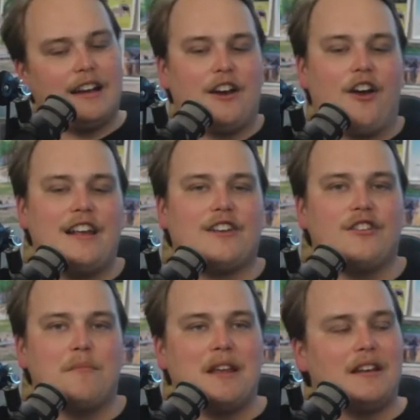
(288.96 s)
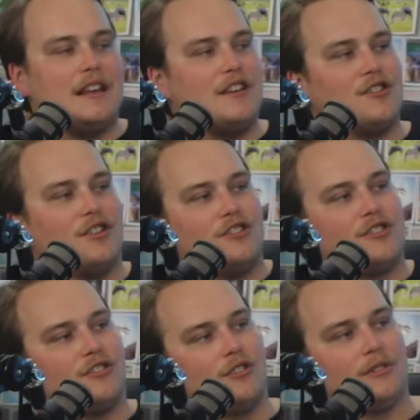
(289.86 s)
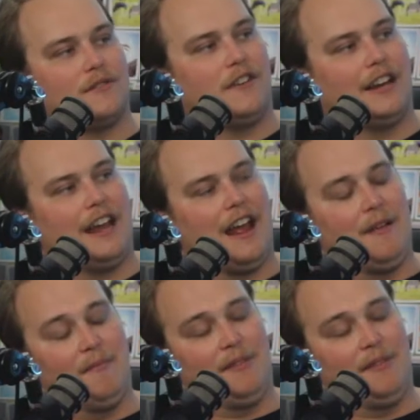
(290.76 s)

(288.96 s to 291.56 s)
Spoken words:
don't know. He could have just thought it was a funny name.